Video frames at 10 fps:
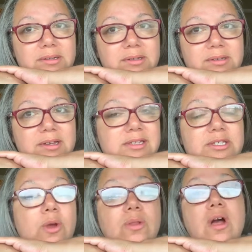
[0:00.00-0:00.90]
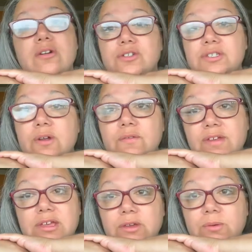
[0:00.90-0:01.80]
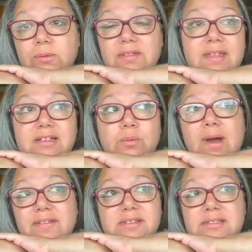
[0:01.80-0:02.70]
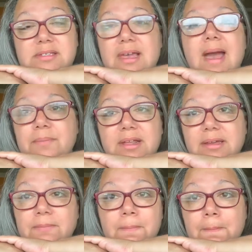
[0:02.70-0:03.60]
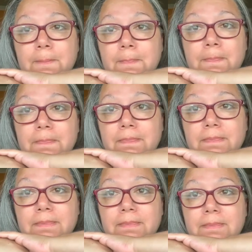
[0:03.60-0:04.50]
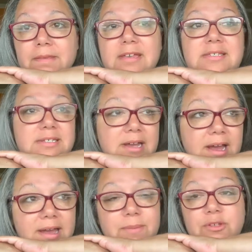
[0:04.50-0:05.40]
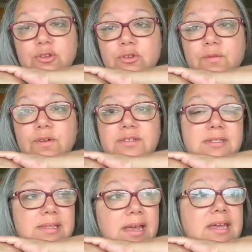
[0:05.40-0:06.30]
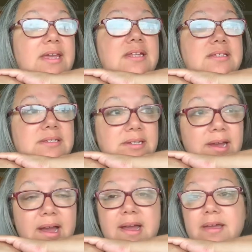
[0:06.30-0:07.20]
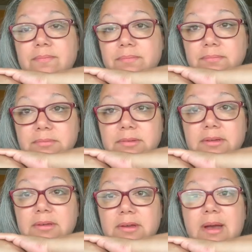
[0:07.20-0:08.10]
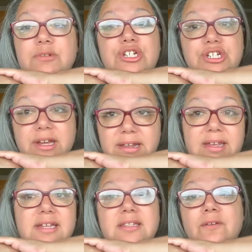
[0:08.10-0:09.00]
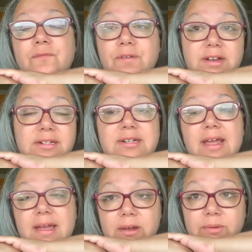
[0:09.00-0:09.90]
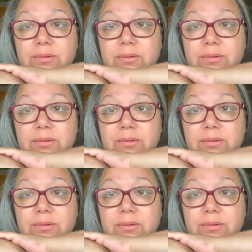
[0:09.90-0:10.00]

It's no longer serving you, and that's why this is happening. It's time. The universe is like, it is time. I'm shutting it the fuck down.